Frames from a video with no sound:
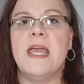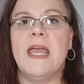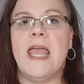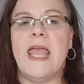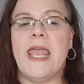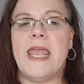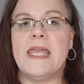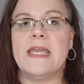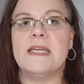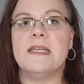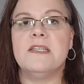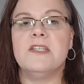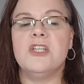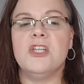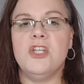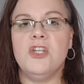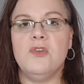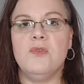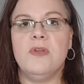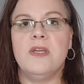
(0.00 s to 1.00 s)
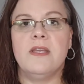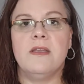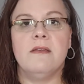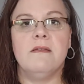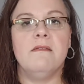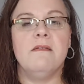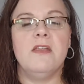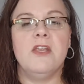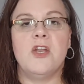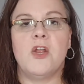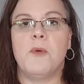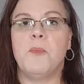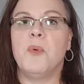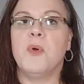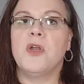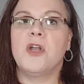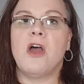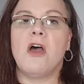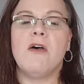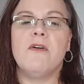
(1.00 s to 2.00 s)
and you can,
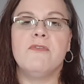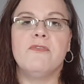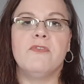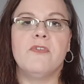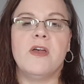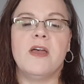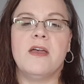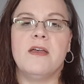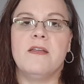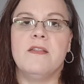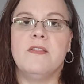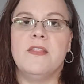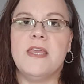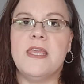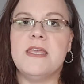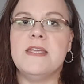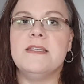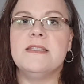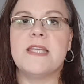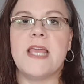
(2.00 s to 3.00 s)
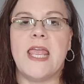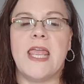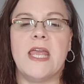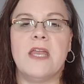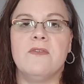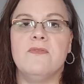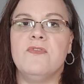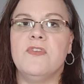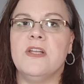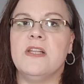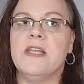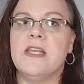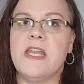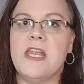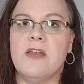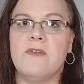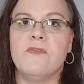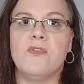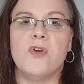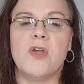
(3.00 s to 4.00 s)
print off these and fill it
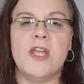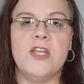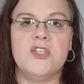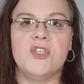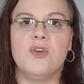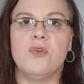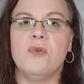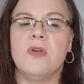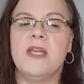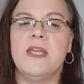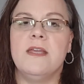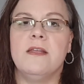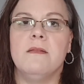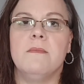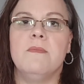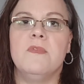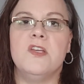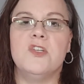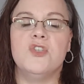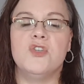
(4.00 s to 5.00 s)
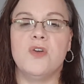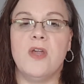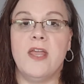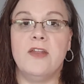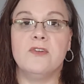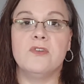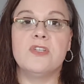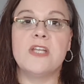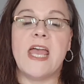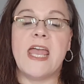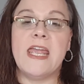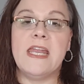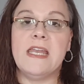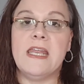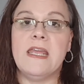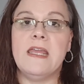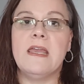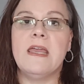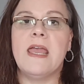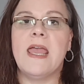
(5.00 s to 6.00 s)
in for each curriculum that you're
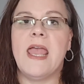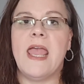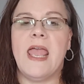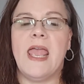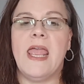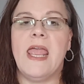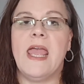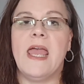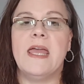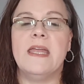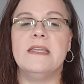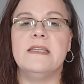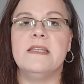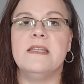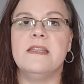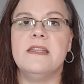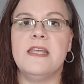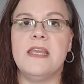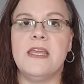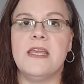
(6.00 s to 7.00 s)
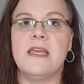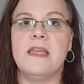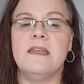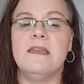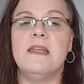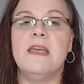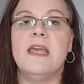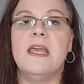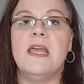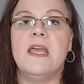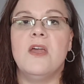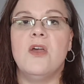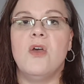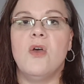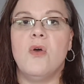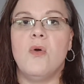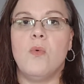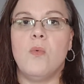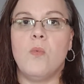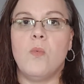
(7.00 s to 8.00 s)
entertaining, and then
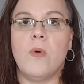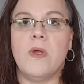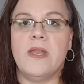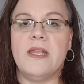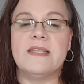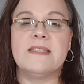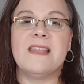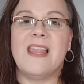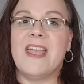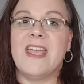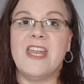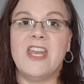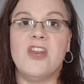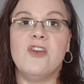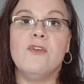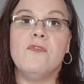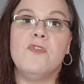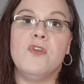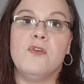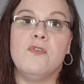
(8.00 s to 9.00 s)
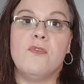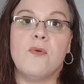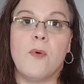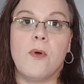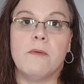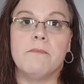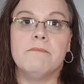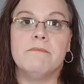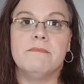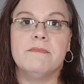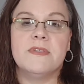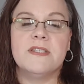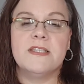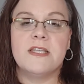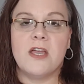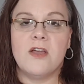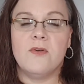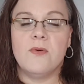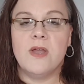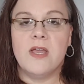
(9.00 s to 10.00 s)
it's like an interview form.
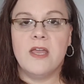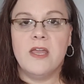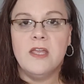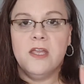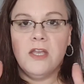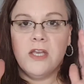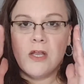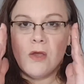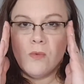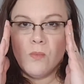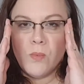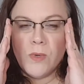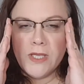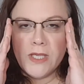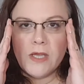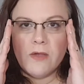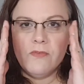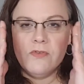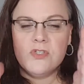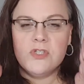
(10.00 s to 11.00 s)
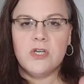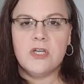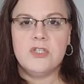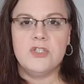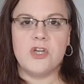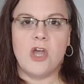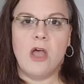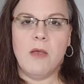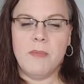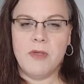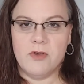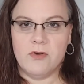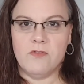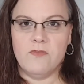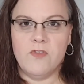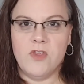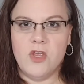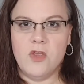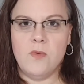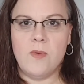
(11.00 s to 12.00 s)
So, we go to a job
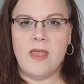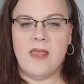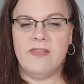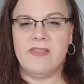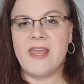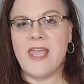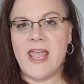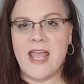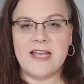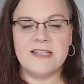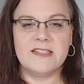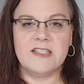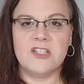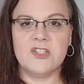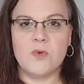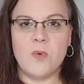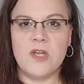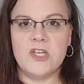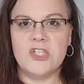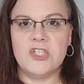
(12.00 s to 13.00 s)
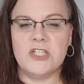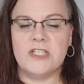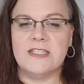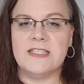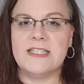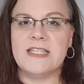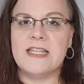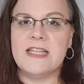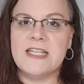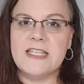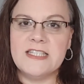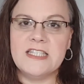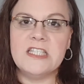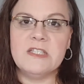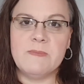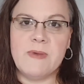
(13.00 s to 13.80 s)
interview and they ask us questions. This is